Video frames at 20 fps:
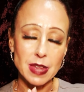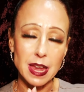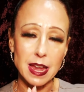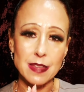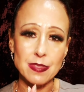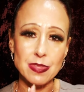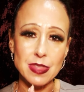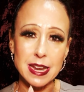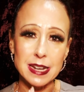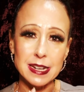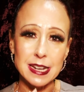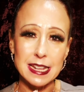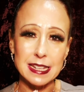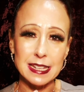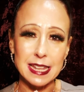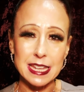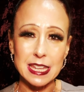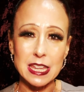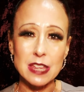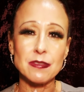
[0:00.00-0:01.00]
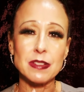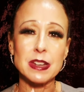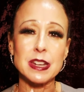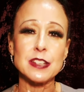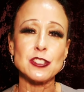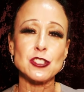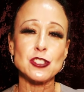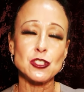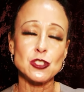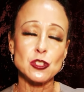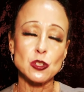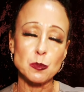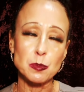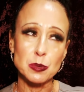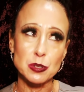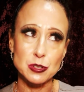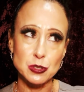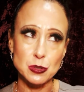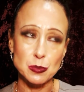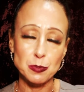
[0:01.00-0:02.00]
and then like if it is
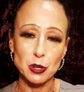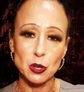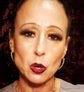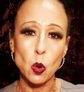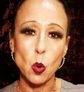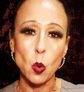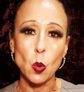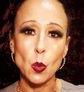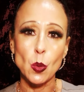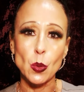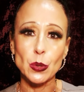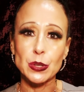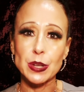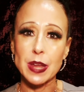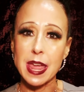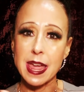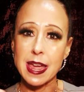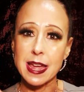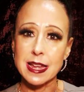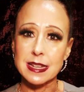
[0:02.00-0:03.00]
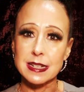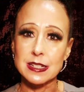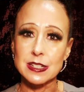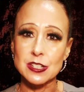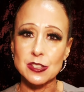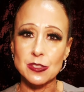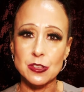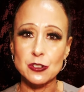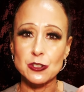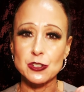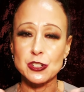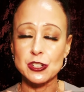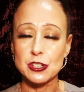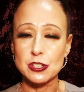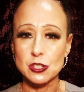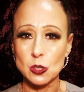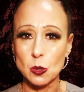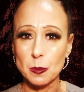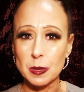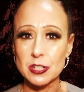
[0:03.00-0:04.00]
super, super cold and there's
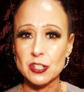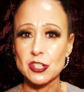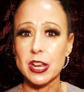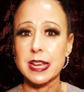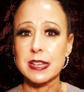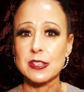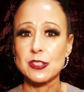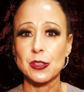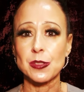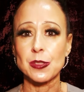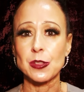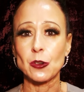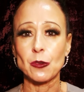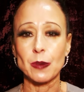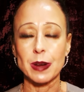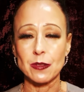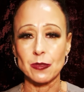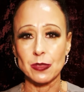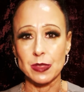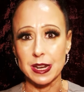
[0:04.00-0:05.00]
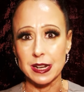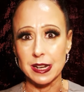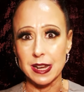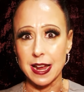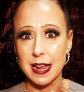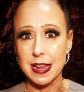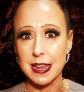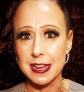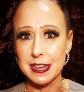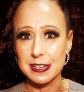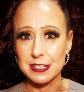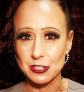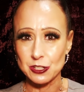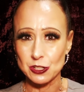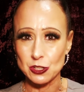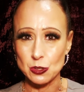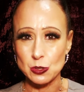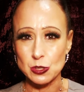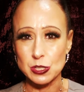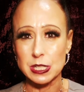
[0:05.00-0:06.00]
just so much ice on the ground that it's
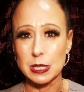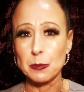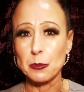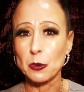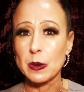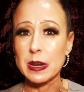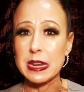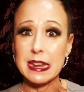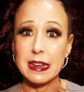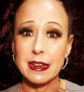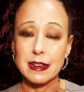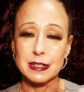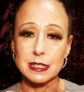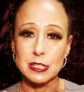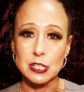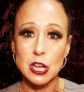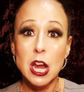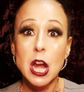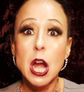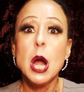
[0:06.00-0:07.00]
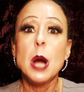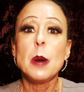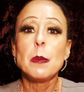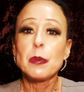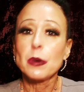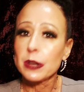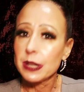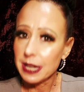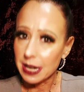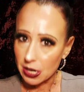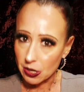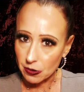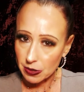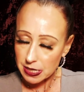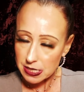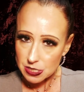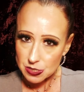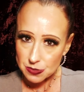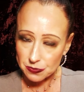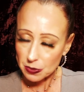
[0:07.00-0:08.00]
too slippery and
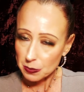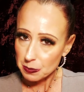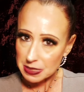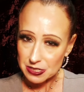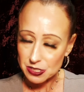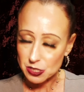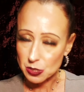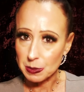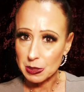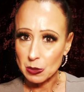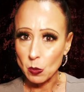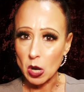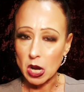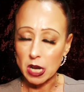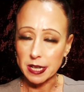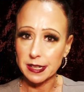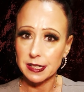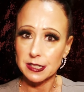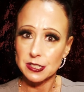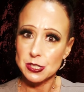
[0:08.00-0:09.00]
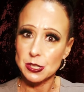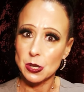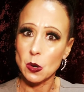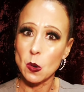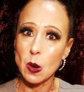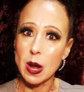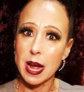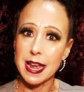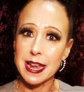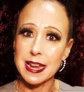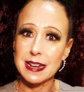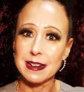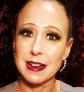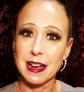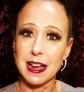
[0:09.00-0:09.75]
precarious for me to be walking. So I